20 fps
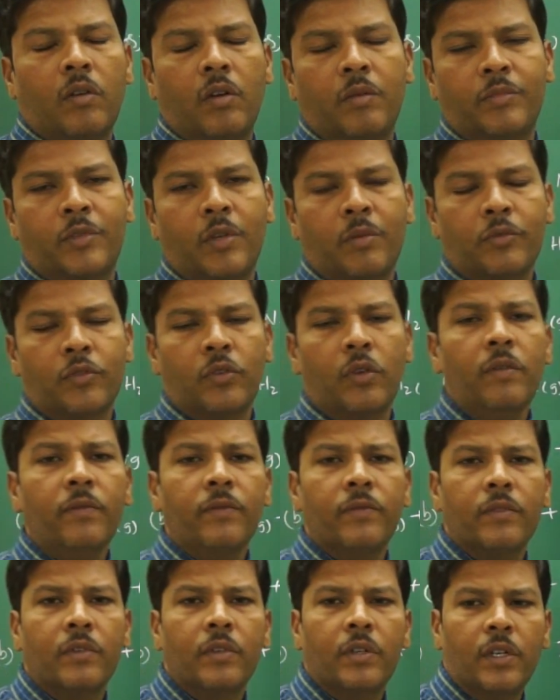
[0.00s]
absorption
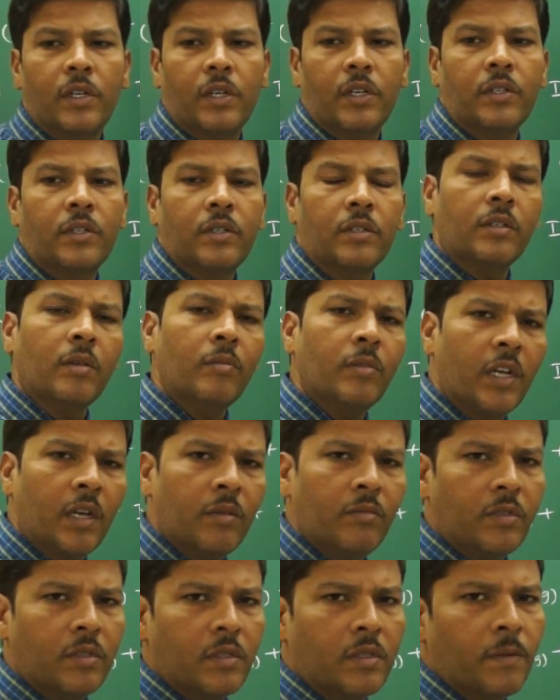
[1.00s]
of energy.
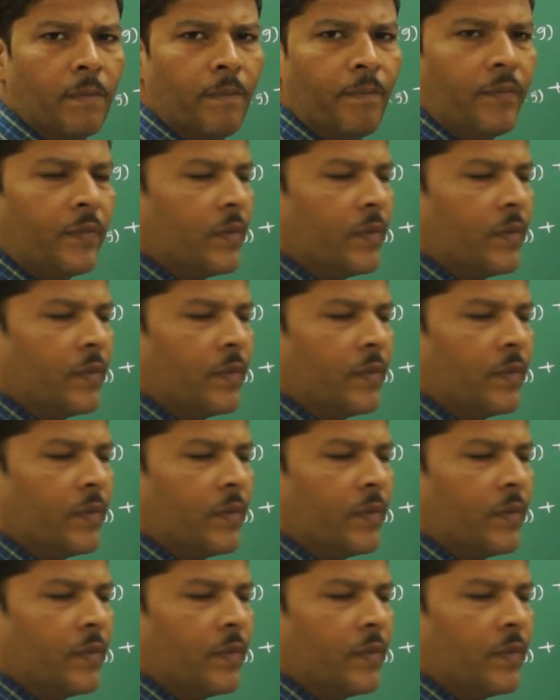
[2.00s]
Sometimes